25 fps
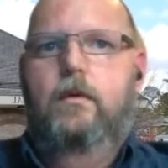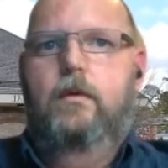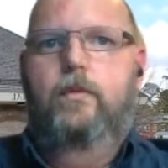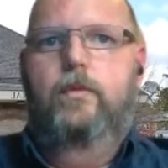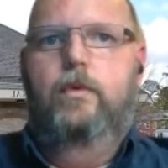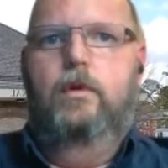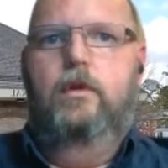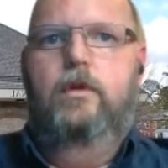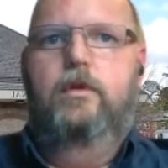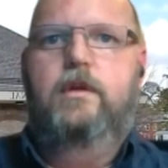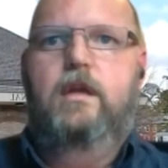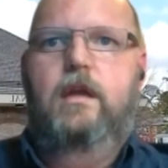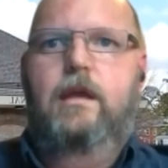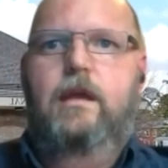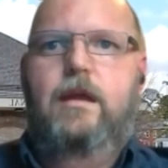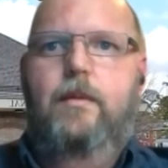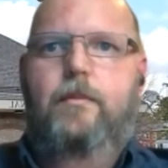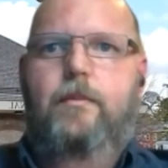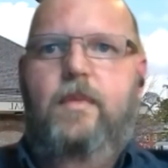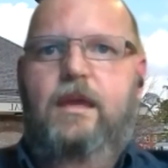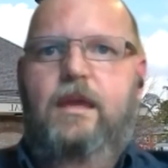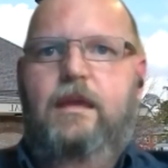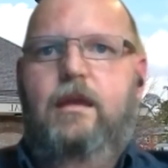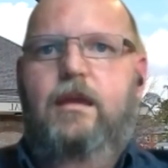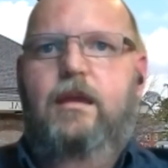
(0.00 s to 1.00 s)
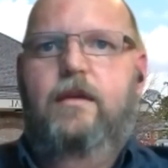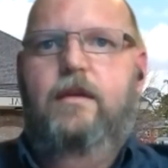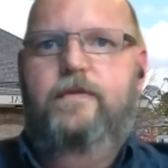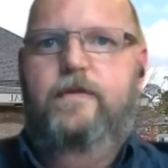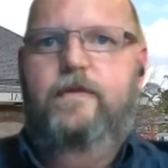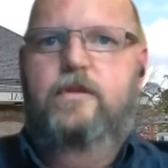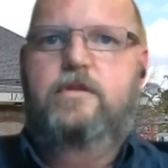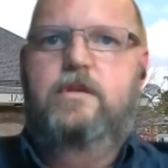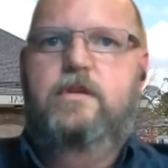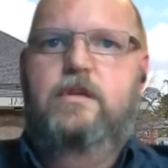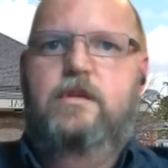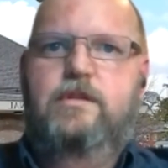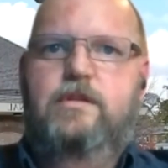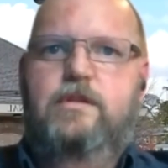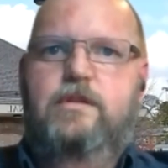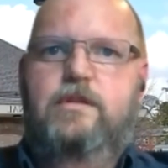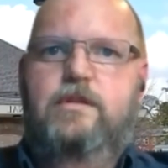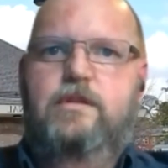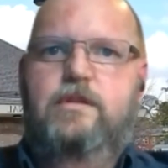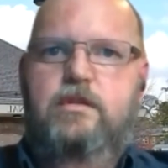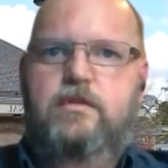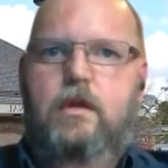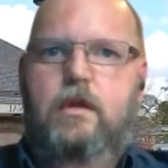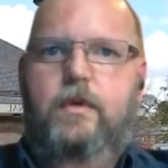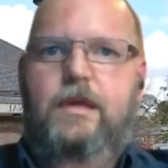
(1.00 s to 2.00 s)
We're looking at making
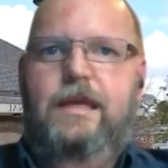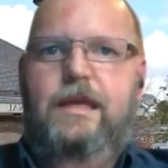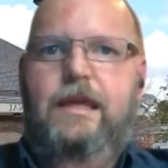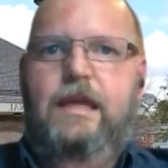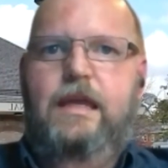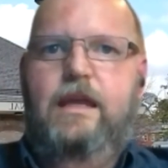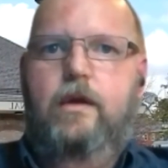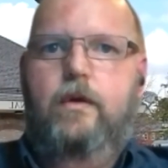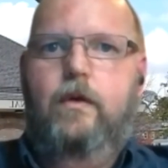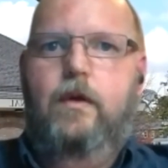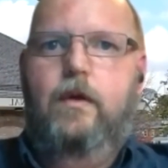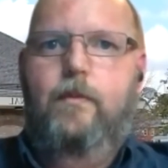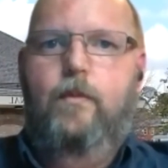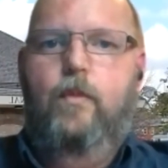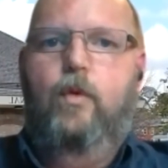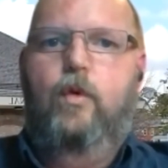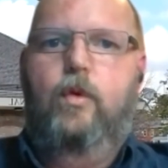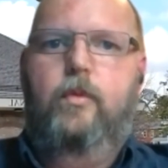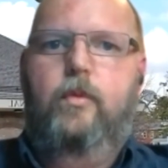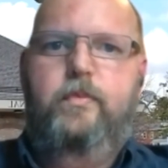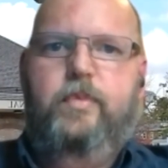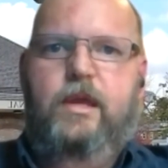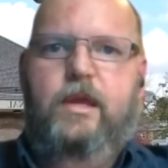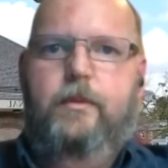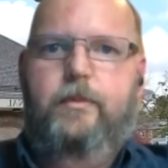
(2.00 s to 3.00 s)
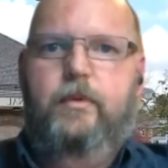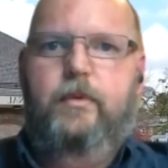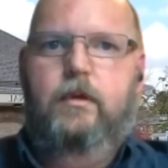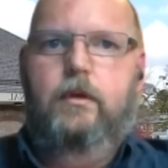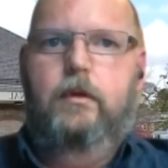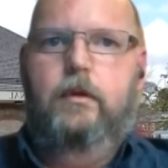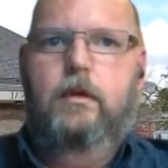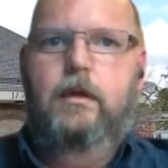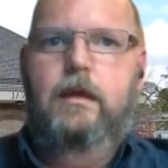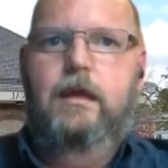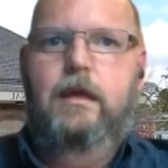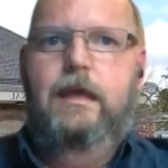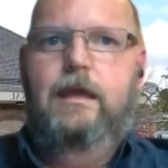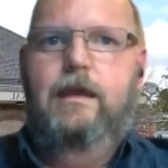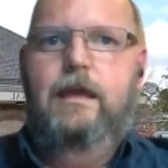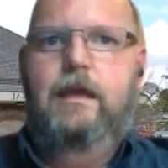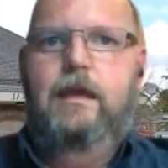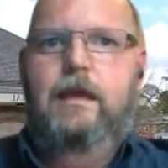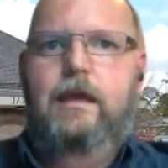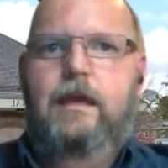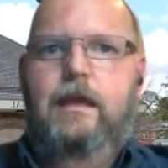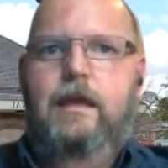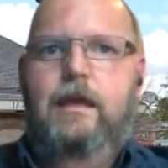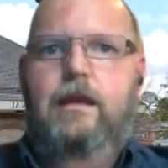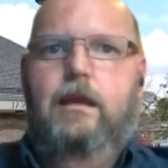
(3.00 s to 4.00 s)
efficiencies so that we can carry more people
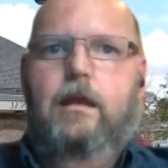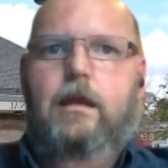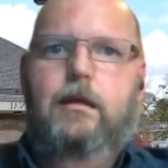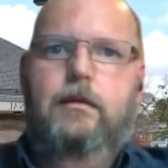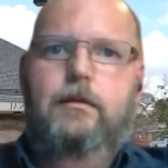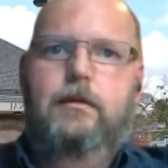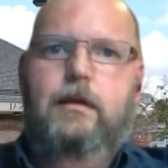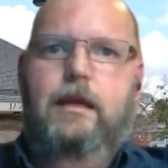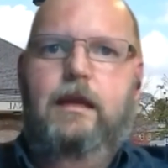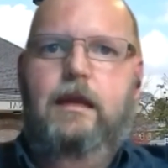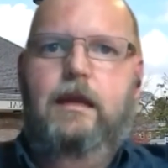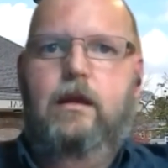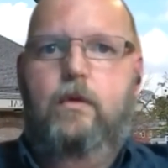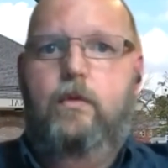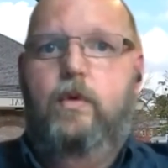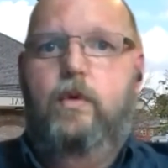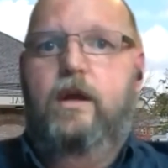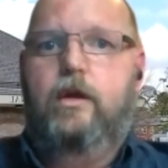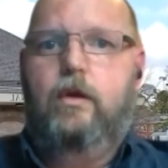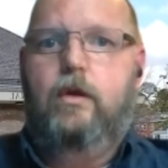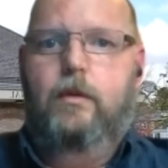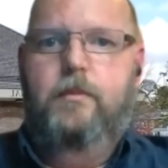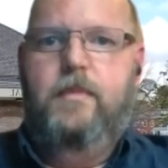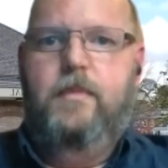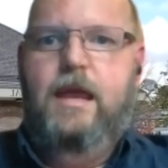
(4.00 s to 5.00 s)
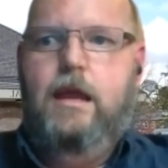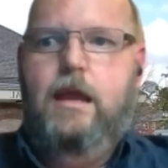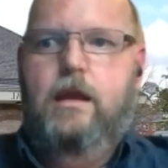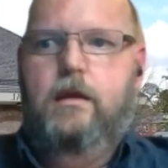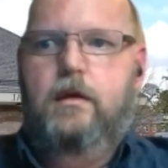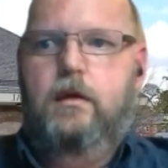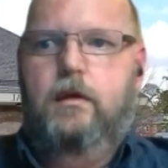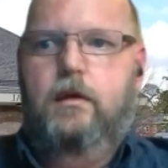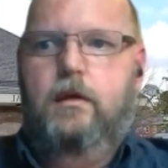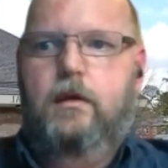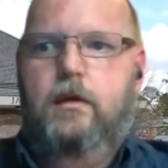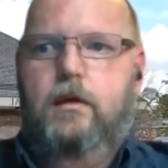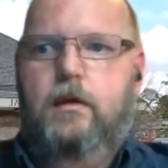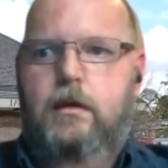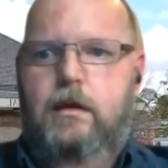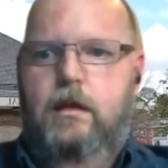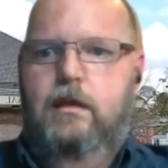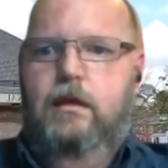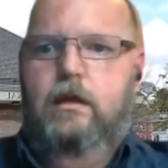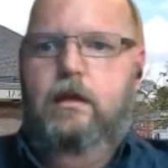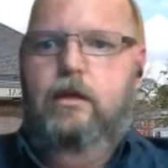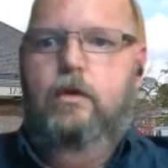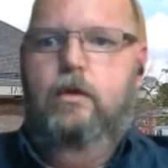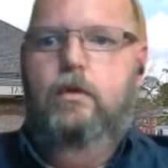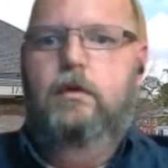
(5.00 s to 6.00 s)
in a quicker manner,
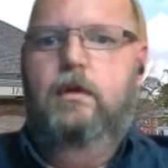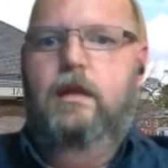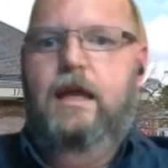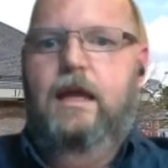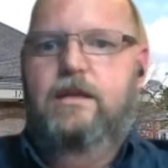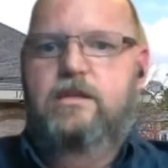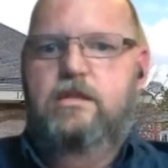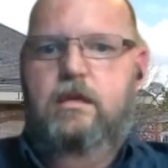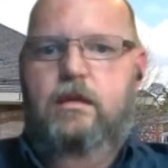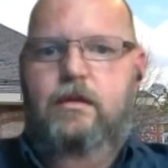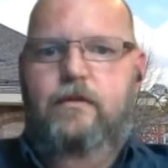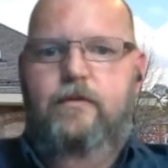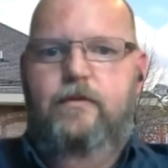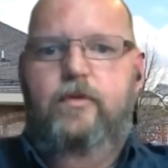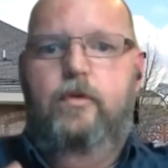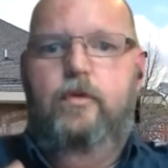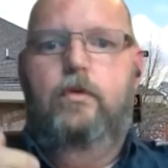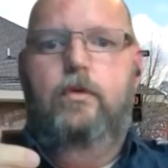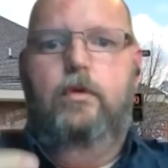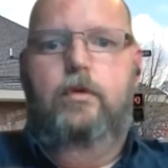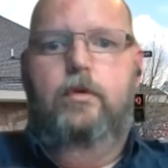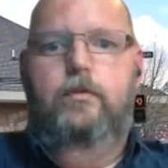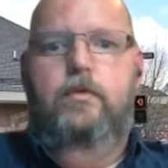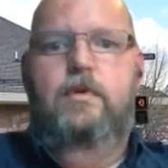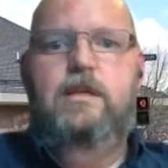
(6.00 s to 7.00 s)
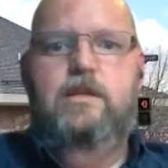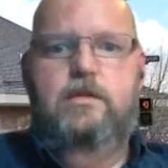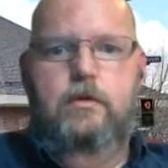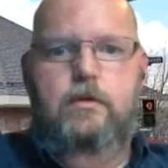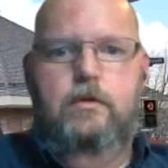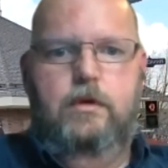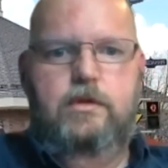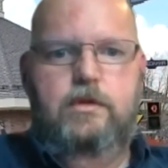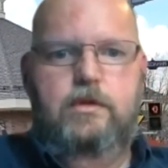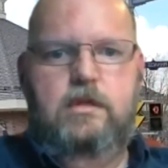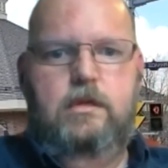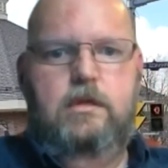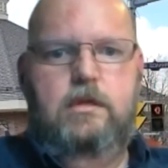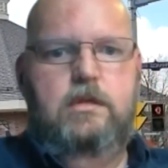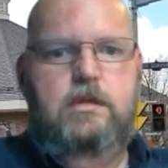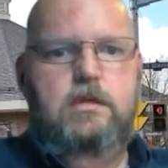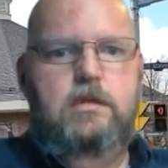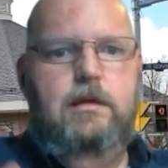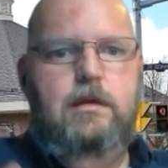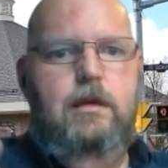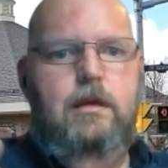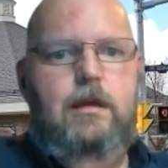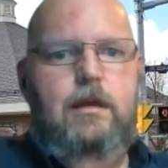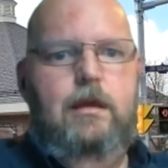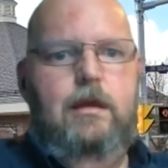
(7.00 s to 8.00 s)
utilizing fewer
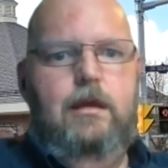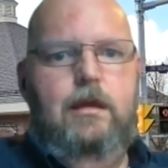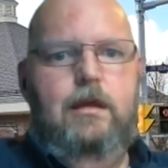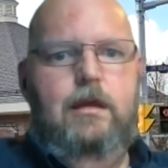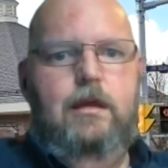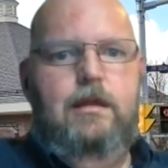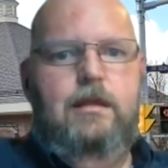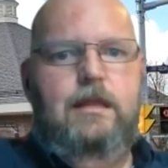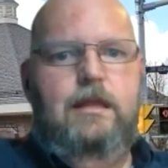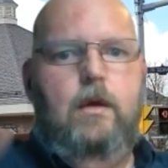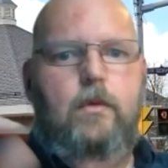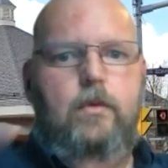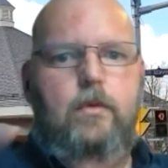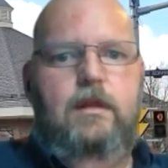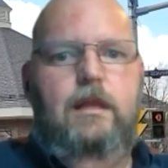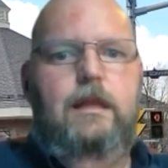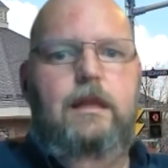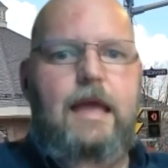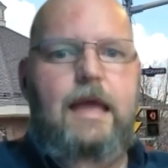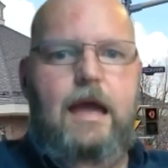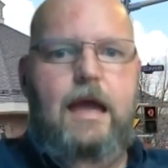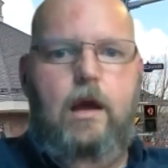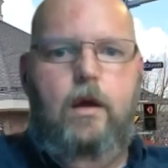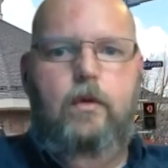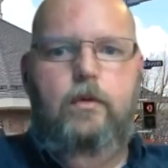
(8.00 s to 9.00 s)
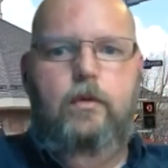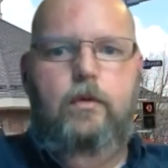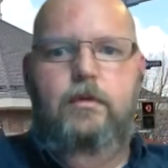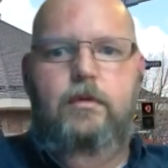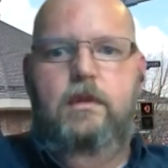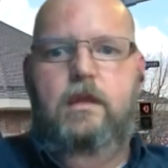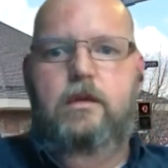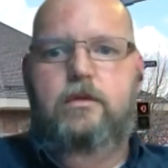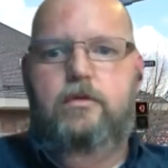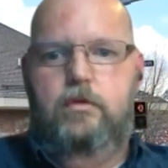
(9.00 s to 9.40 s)
resources that will allow the